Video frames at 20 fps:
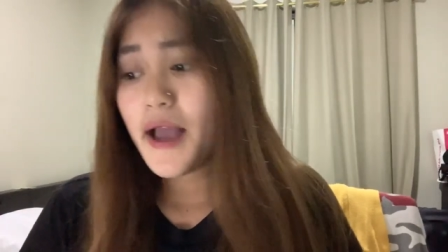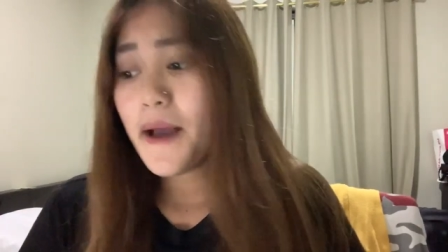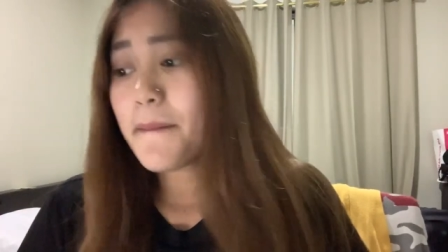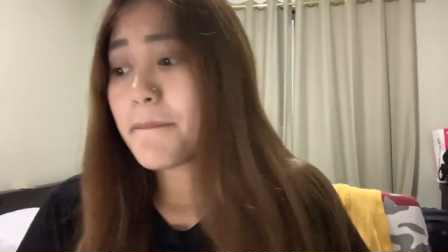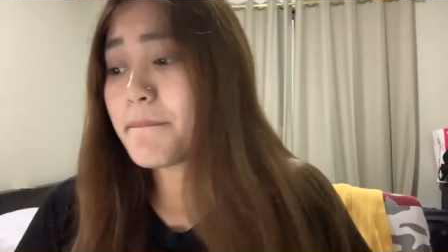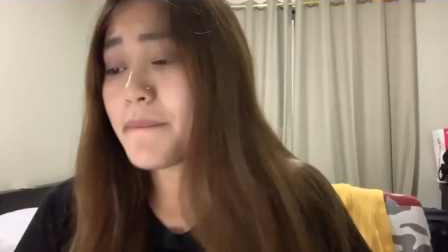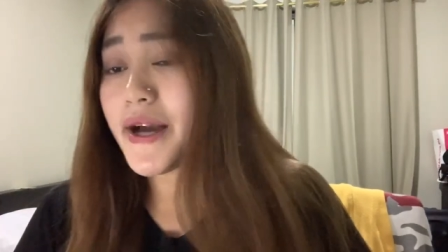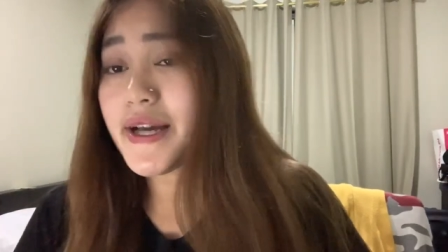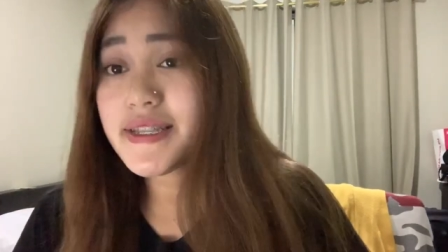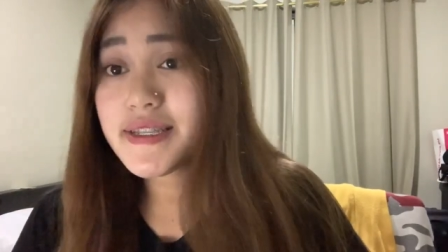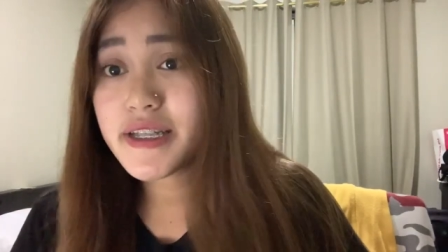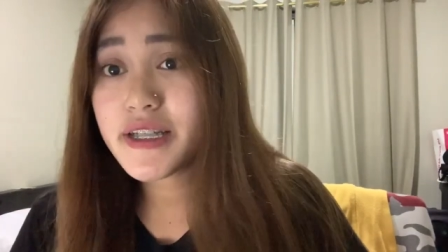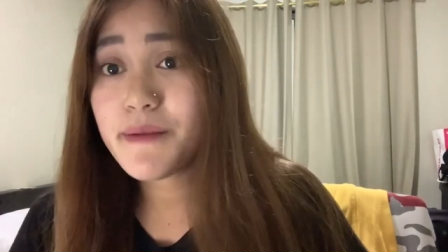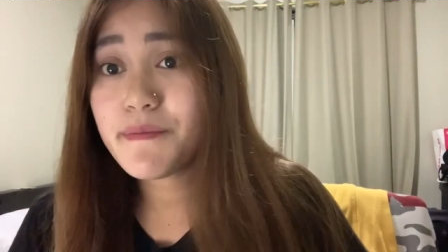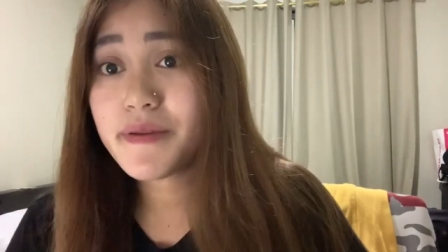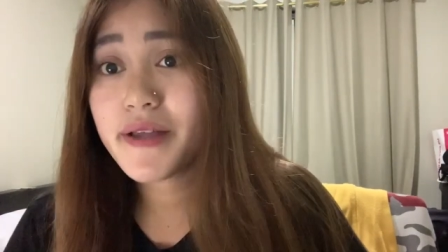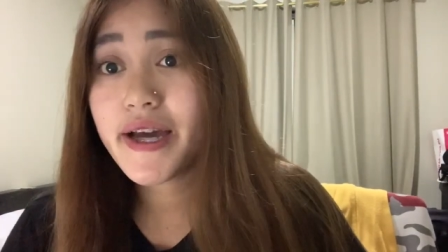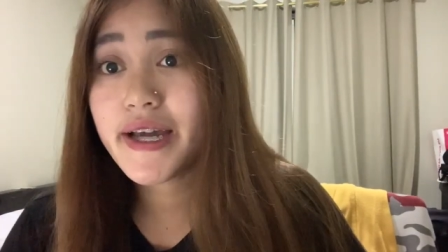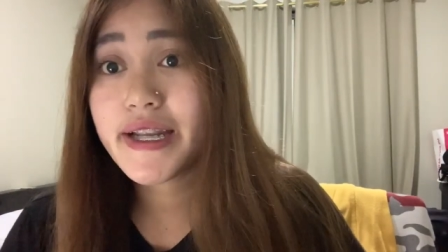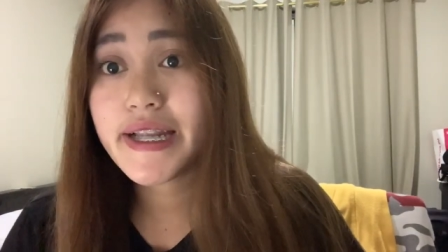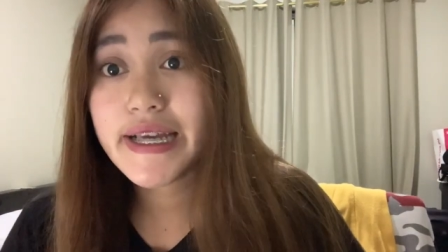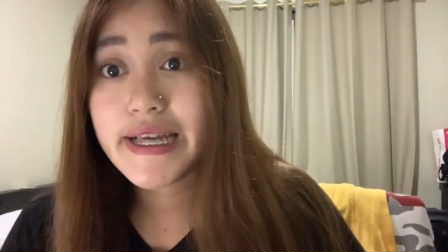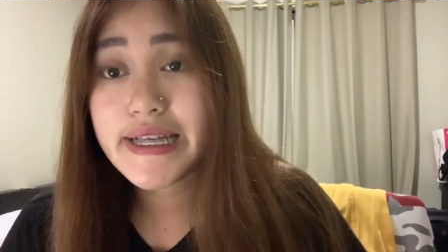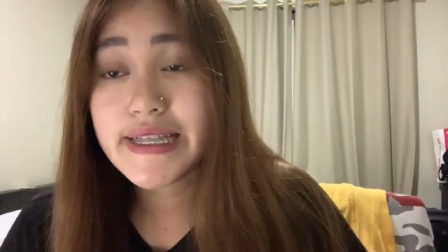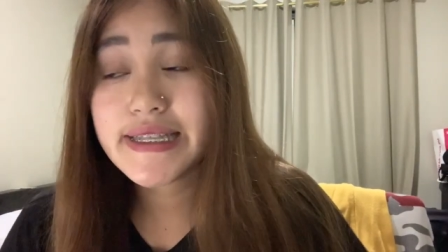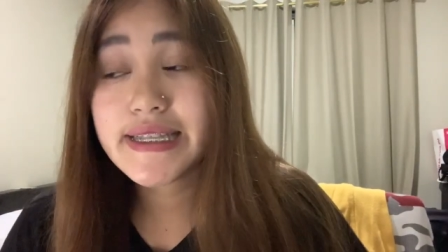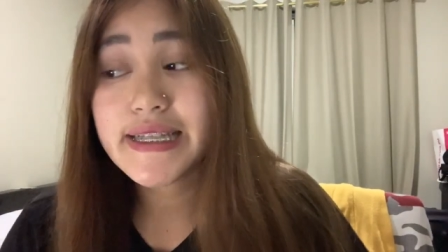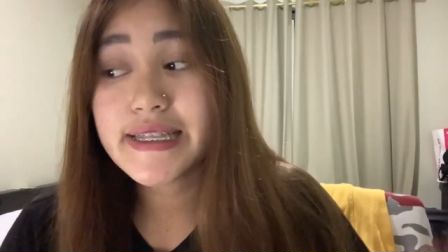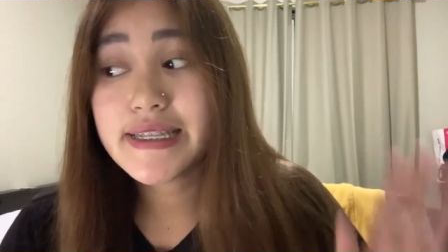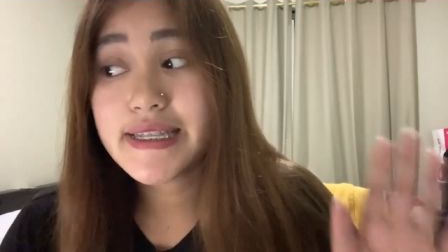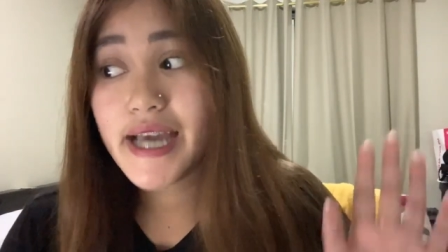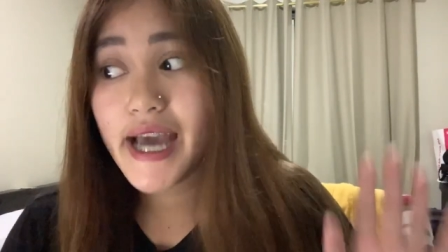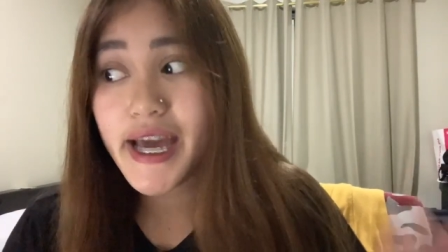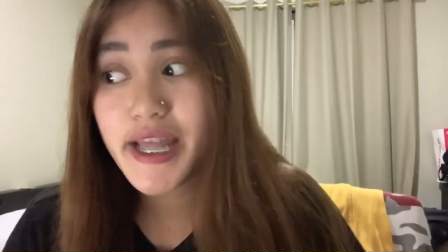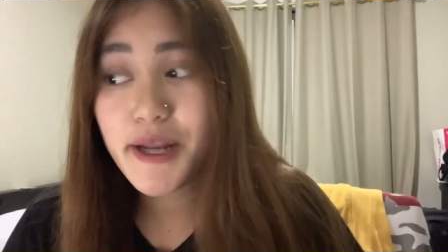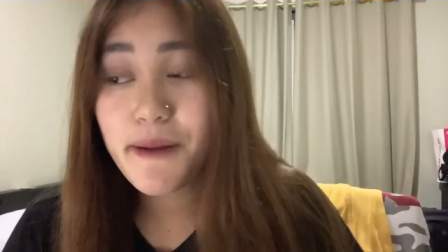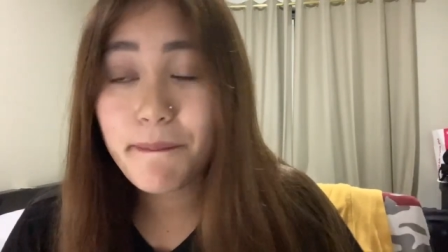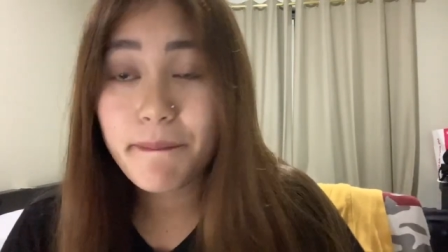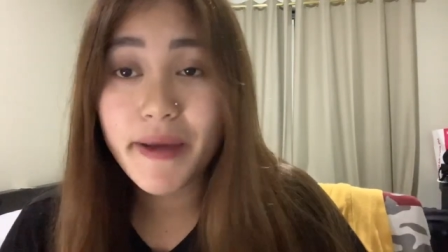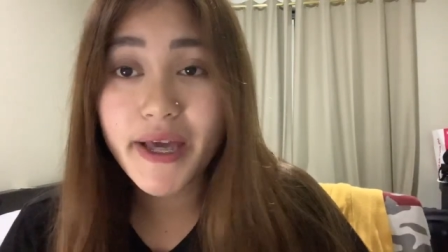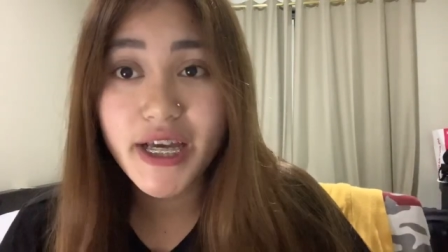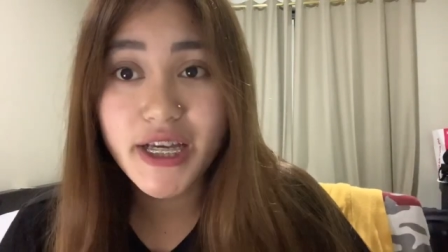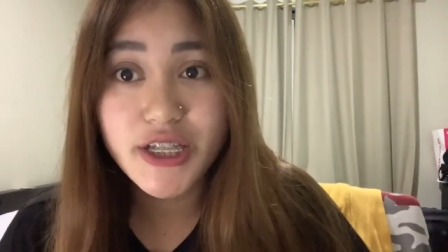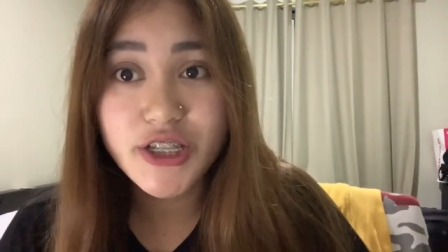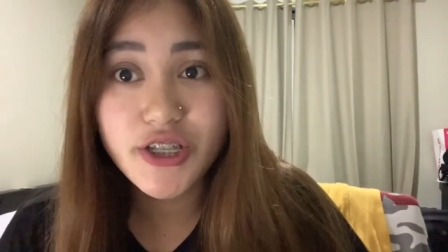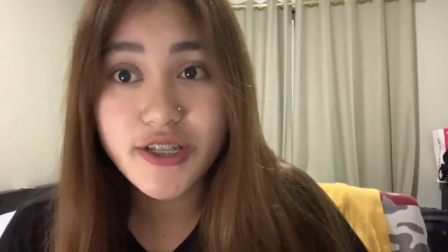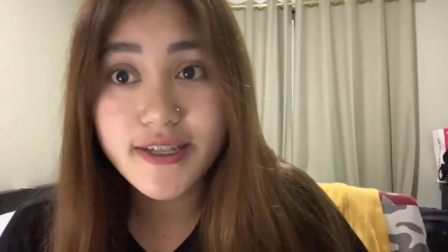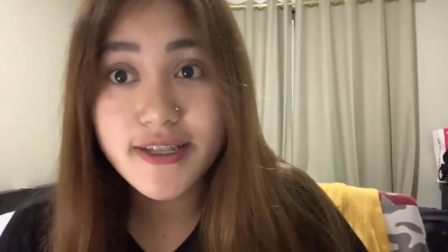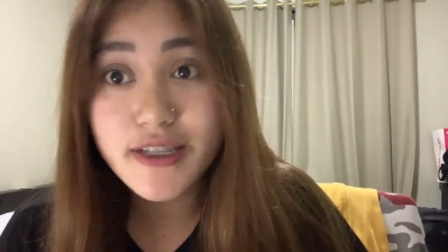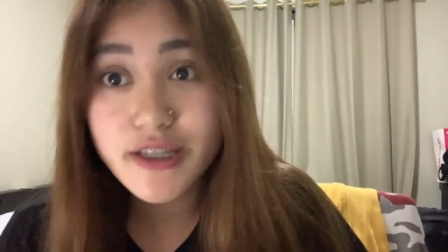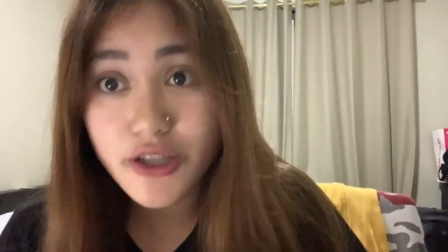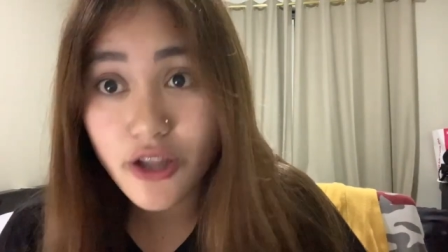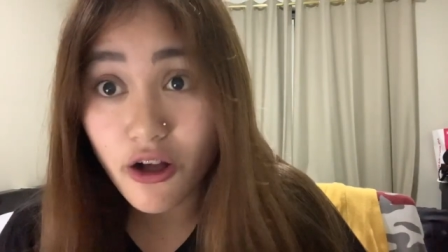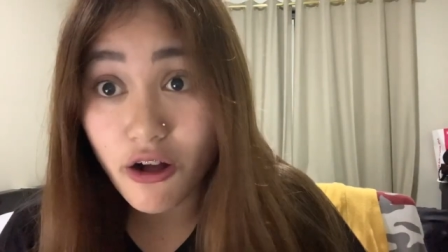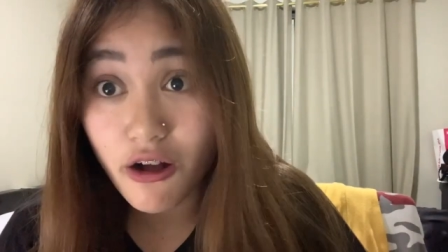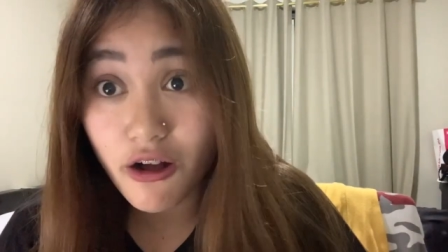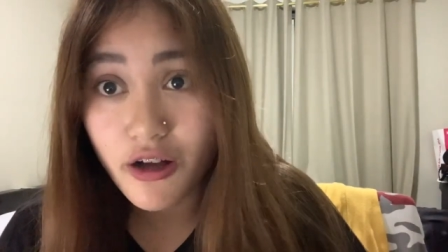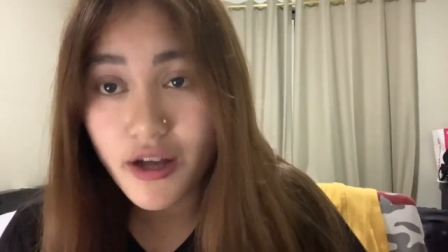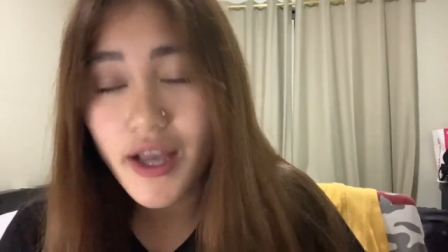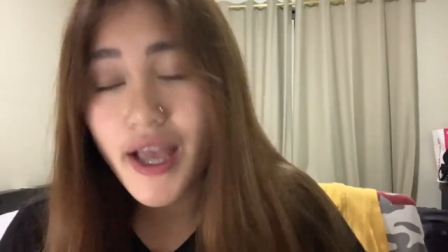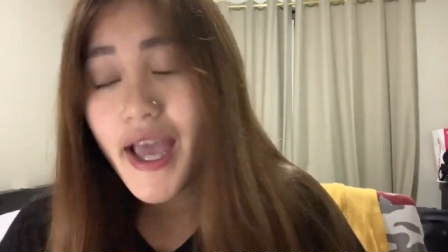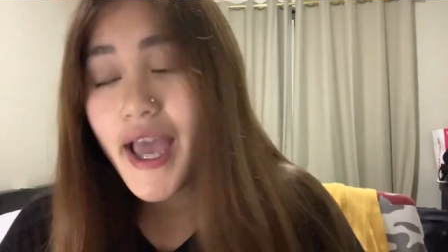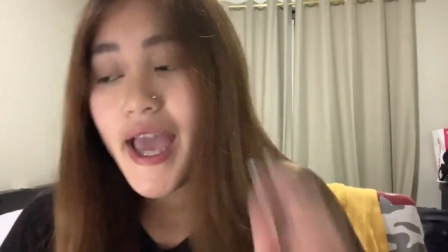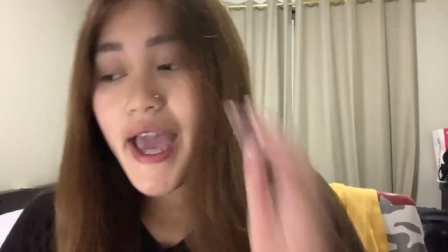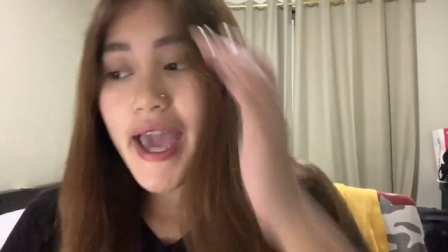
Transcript: My study plan is 10 pages long,